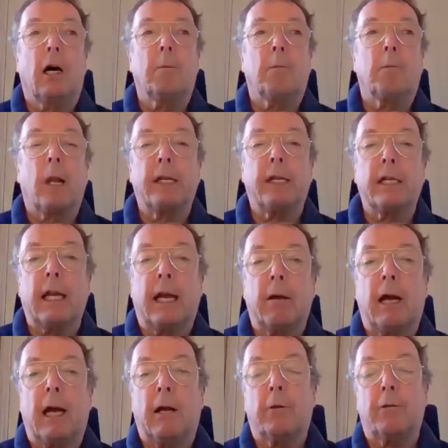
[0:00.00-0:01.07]
planning out
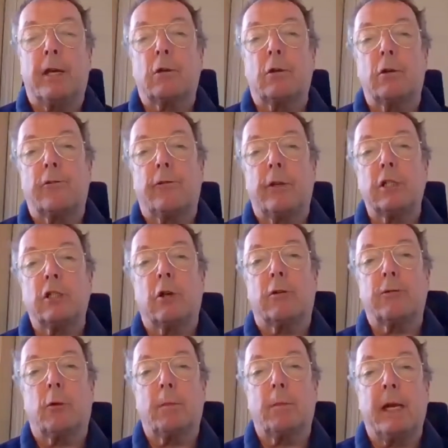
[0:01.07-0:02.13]
how they're going to finish
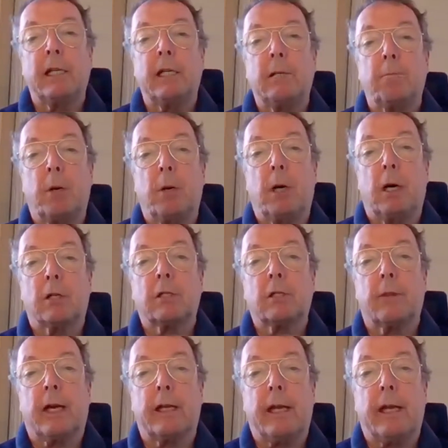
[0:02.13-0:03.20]
off the remaining parts
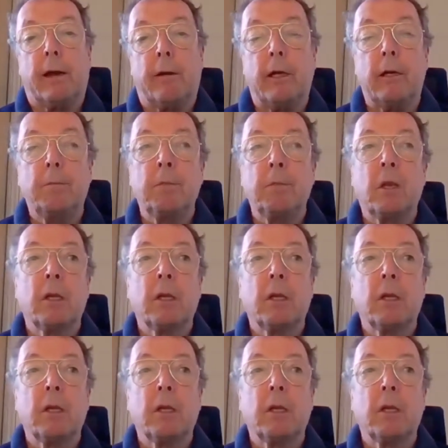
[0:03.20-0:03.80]
of that area.